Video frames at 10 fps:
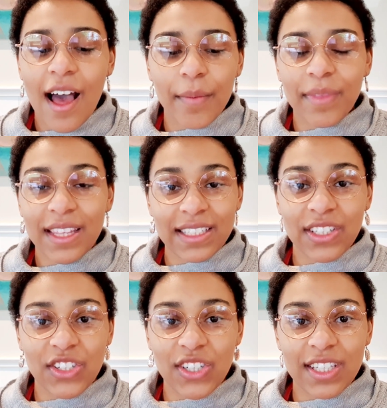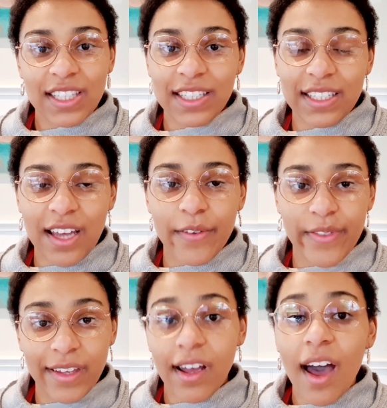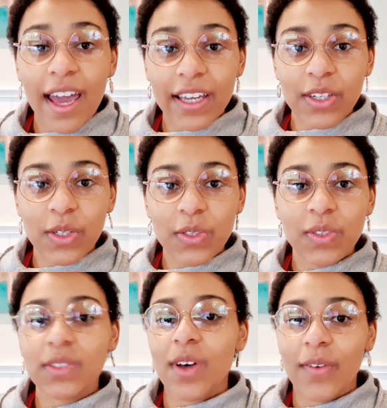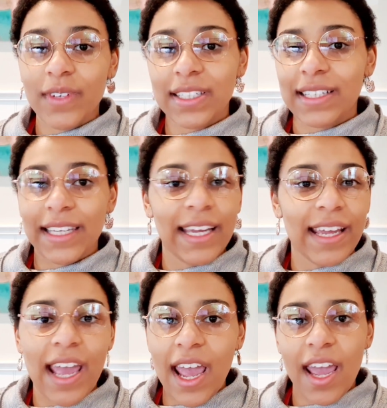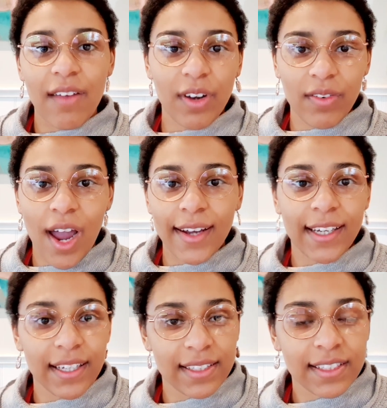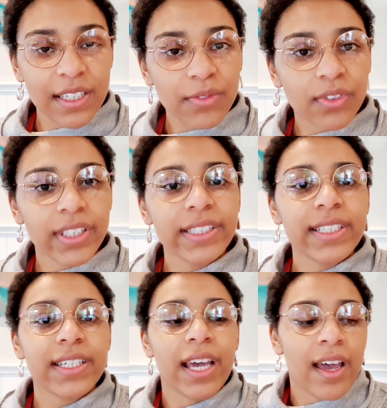This is just the stuff that I use. Obviously, every writer is different.